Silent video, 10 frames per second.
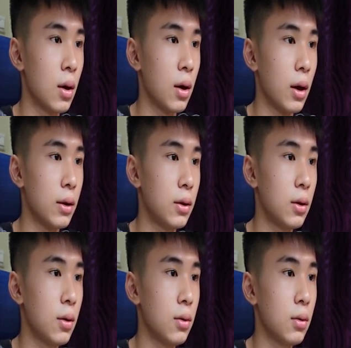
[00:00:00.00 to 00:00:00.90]
and
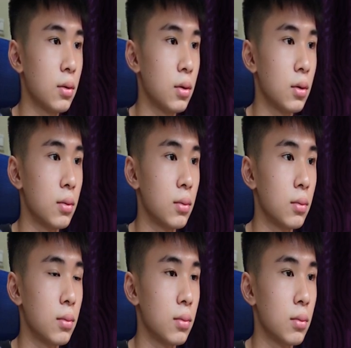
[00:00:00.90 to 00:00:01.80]
here
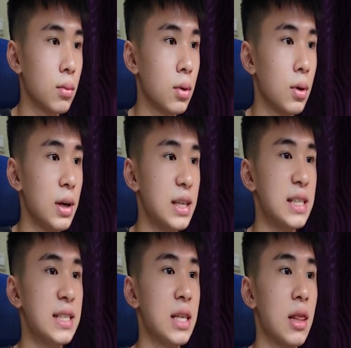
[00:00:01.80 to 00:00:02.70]

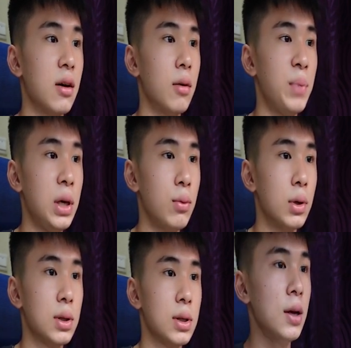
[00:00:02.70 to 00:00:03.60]
it's the
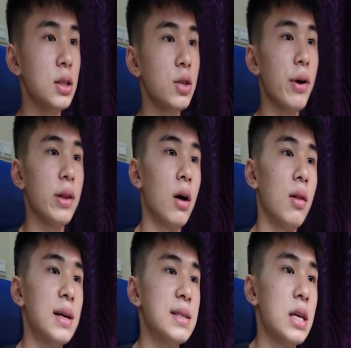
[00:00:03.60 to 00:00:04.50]
pivot. So right now
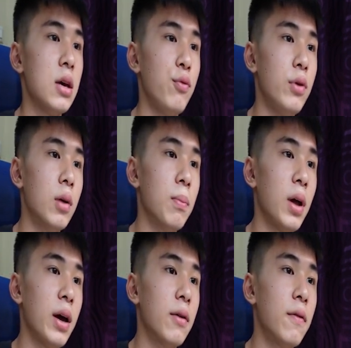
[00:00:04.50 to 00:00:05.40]
let's say we
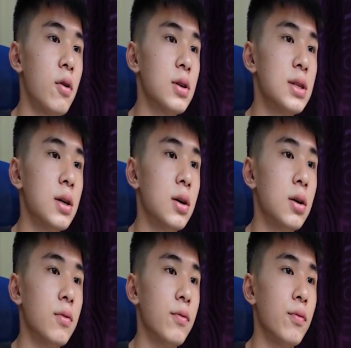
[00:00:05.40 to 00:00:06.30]
apply a force here,